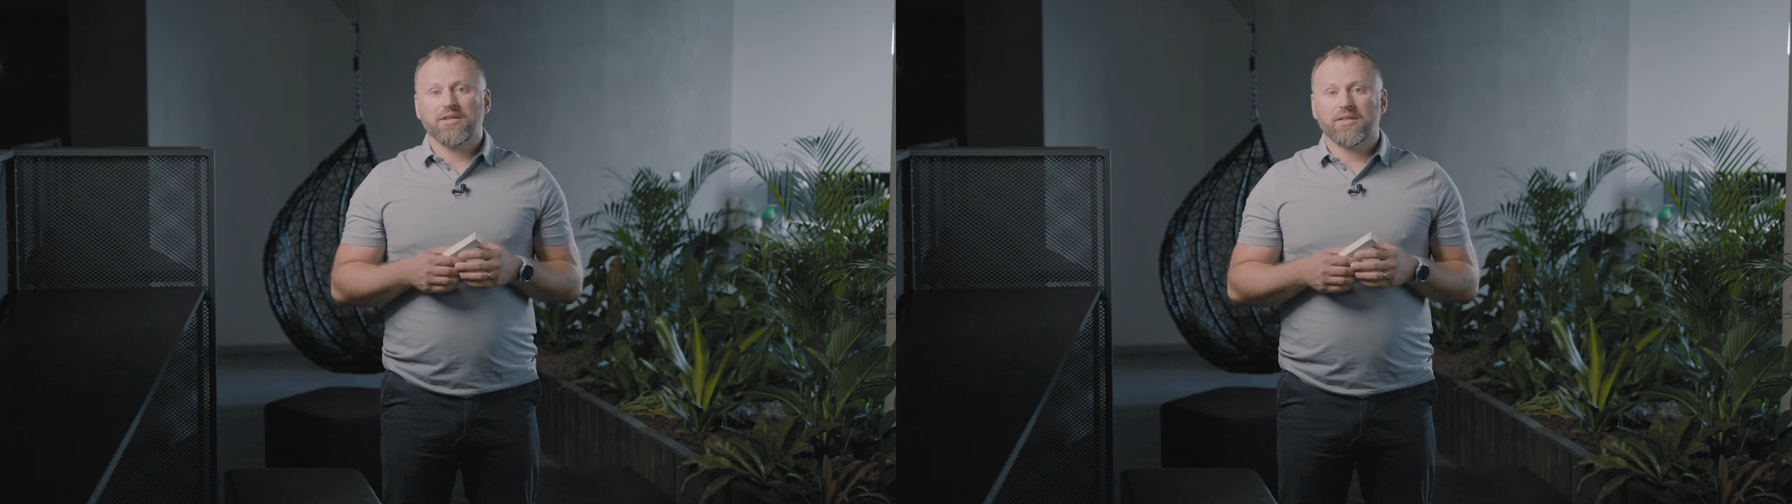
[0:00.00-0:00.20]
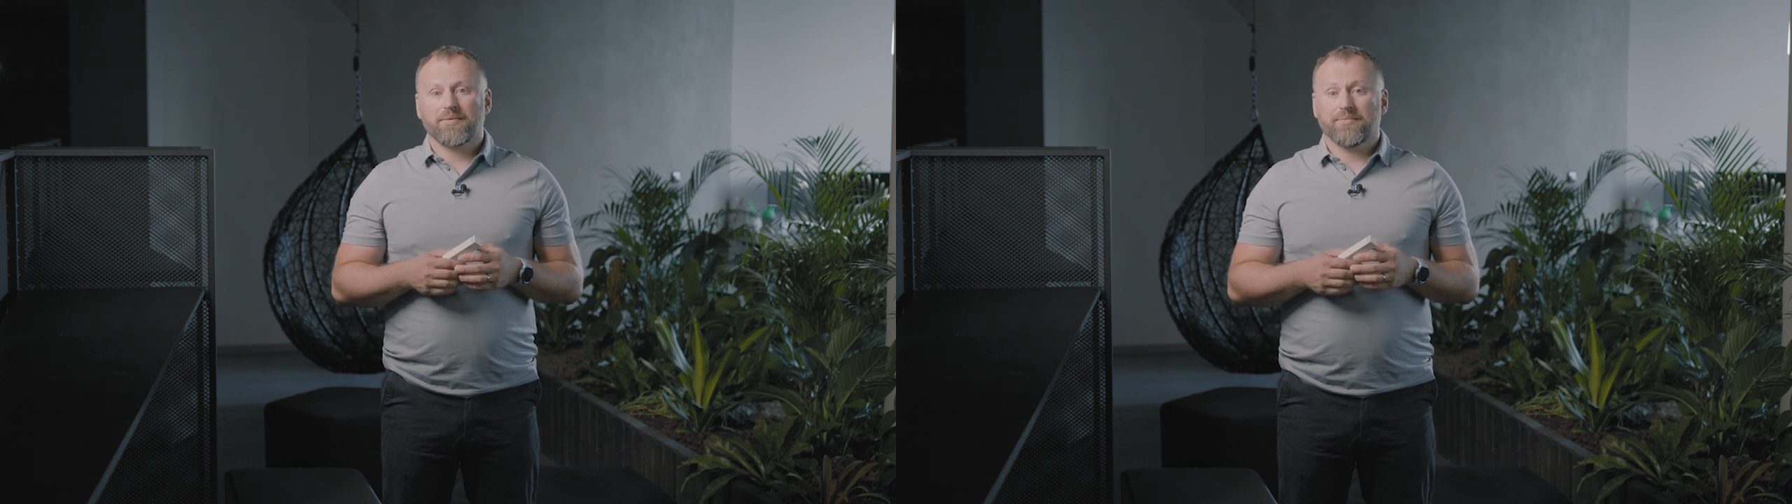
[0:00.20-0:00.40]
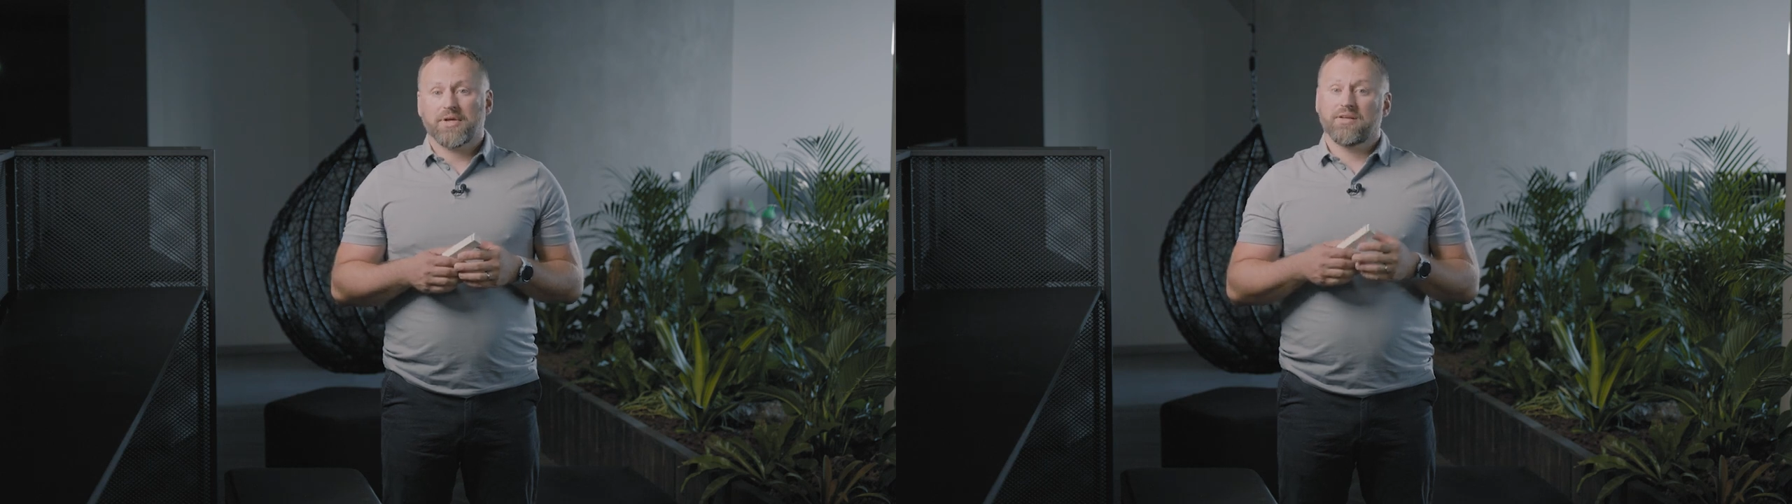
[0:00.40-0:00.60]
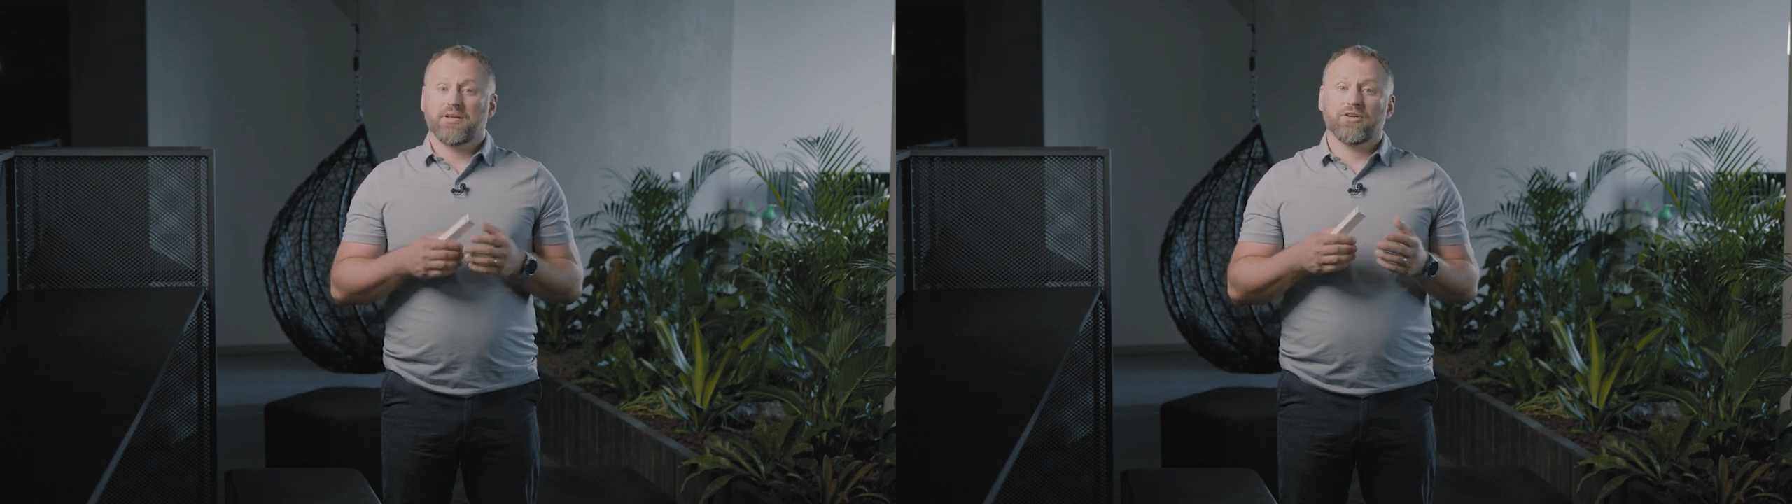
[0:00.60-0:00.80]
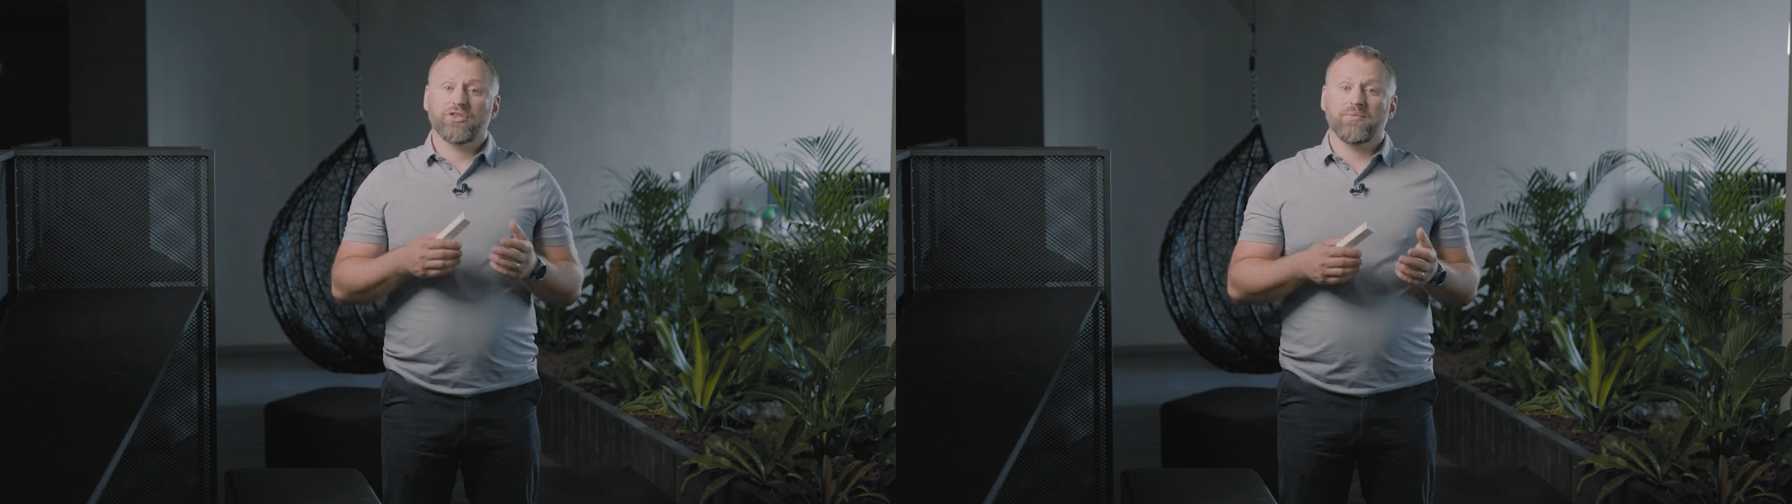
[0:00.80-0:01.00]
damage
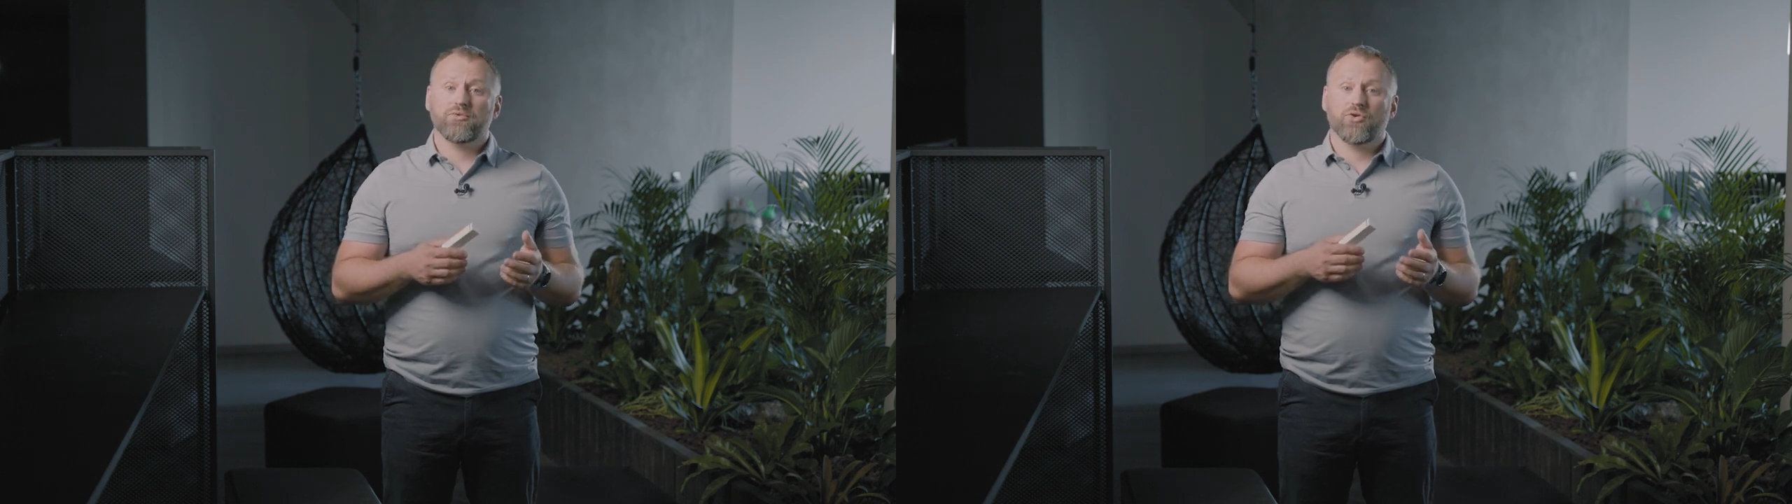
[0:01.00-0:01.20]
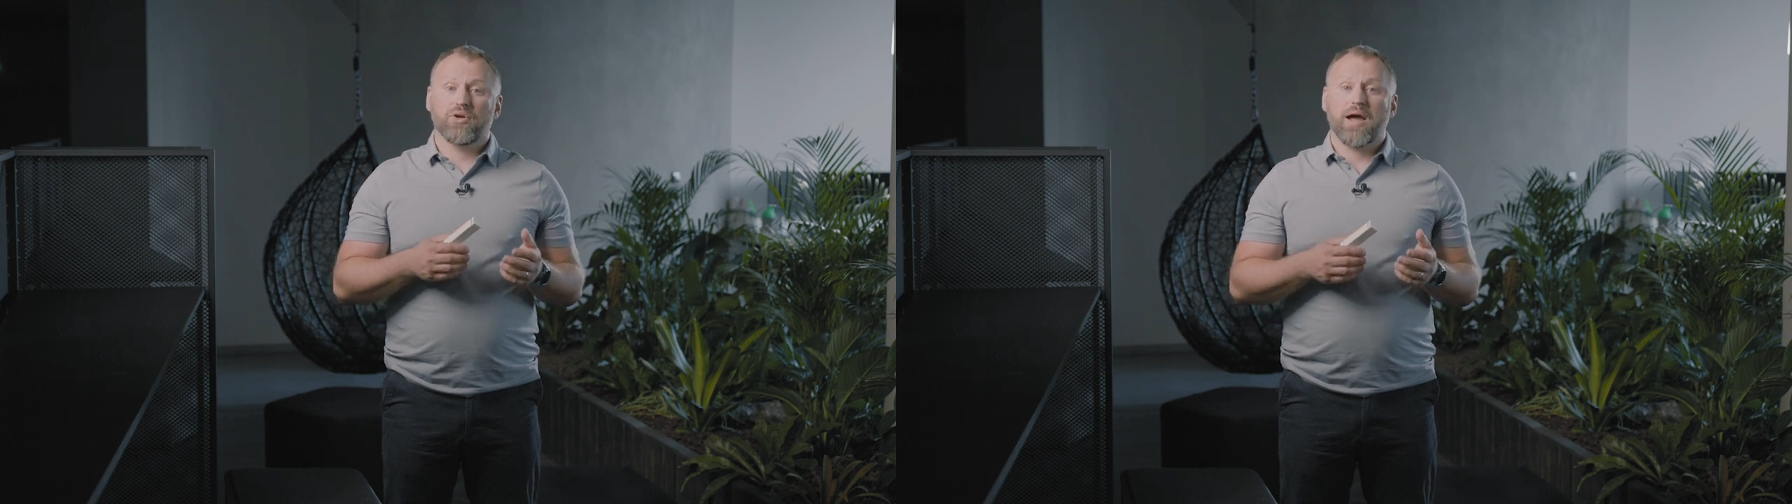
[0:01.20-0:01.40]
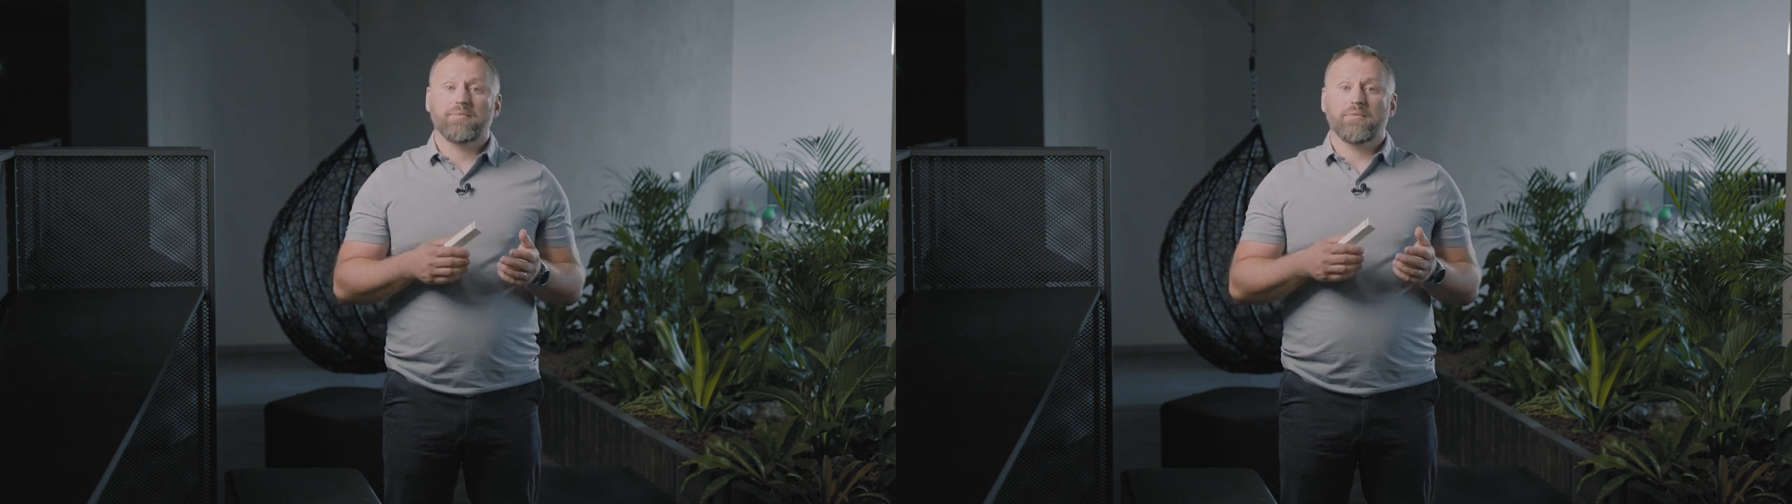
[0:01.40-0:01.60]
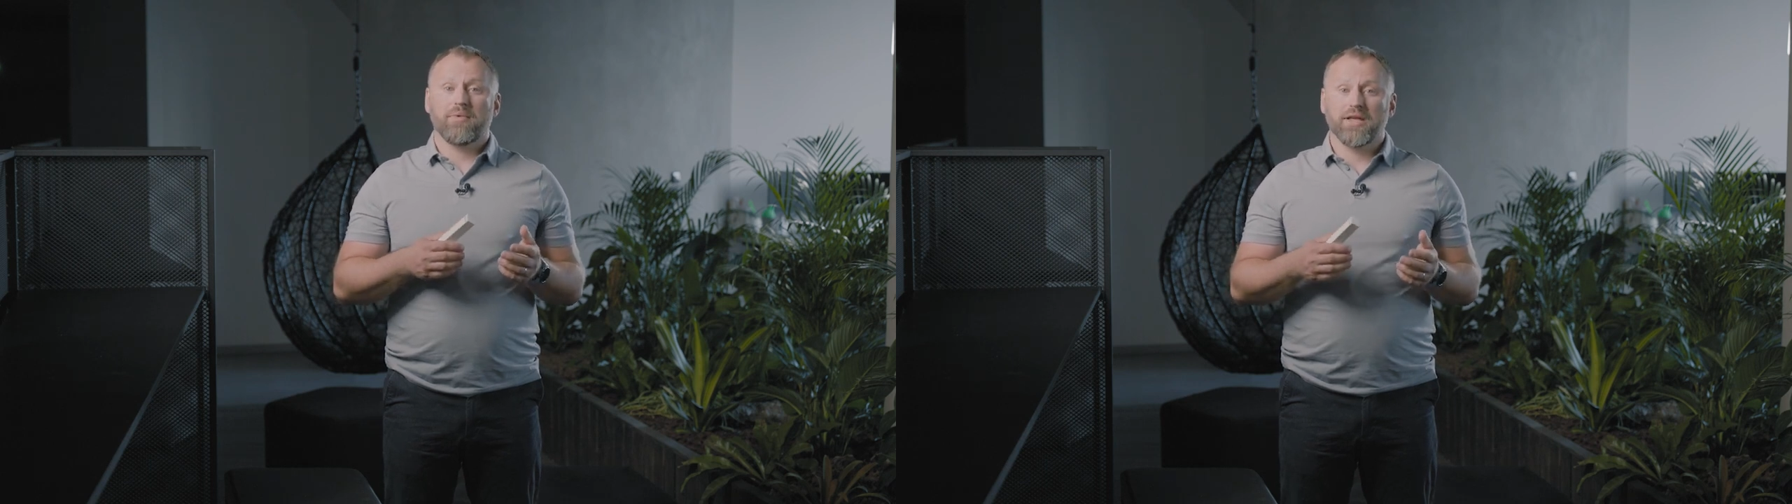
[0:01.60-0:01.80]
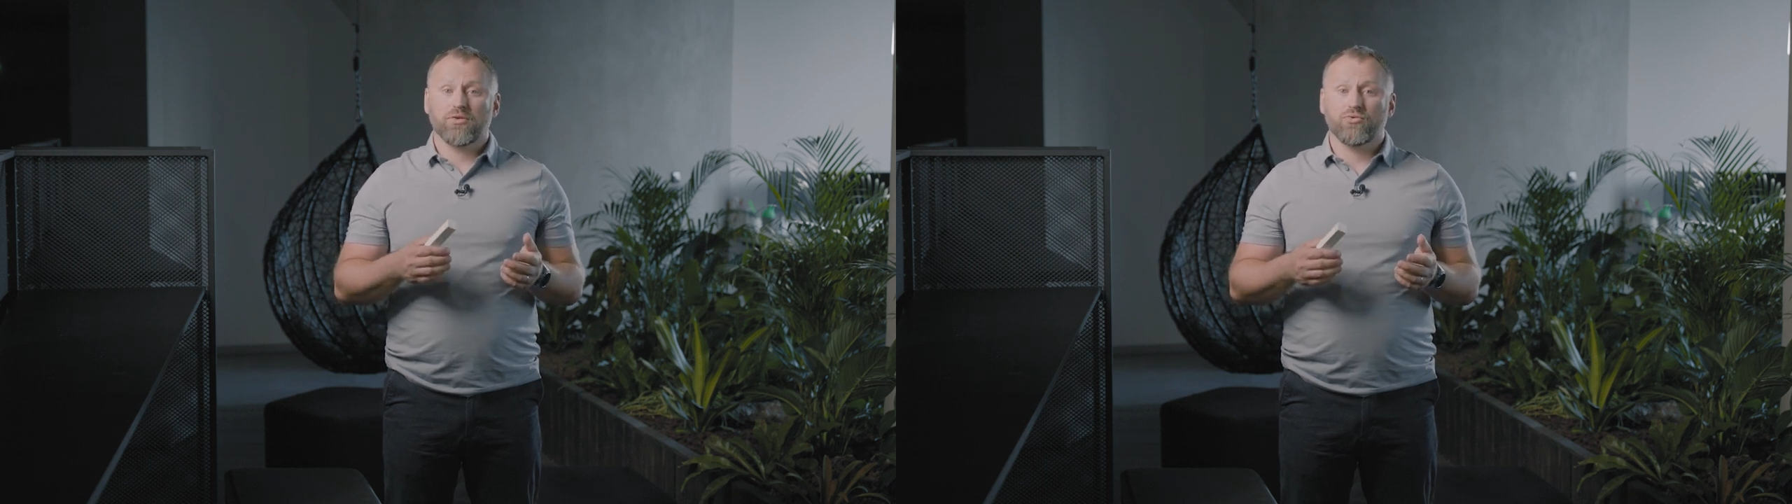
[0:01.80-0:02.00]
or burglary.